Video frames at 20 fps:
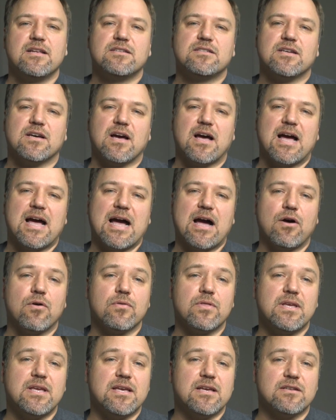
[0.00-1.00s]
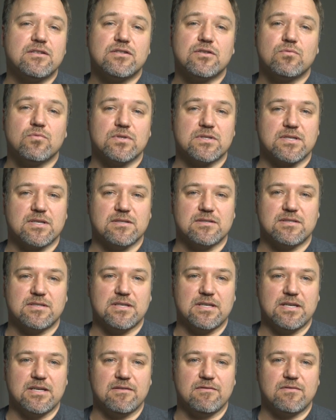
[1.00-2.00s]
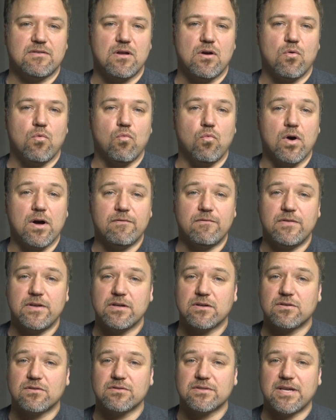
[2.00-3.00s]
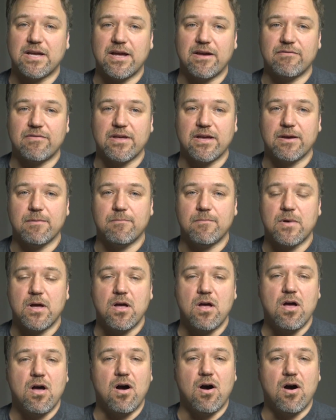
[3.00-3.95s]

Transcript: to how the engine was conceived, what vehicles have them,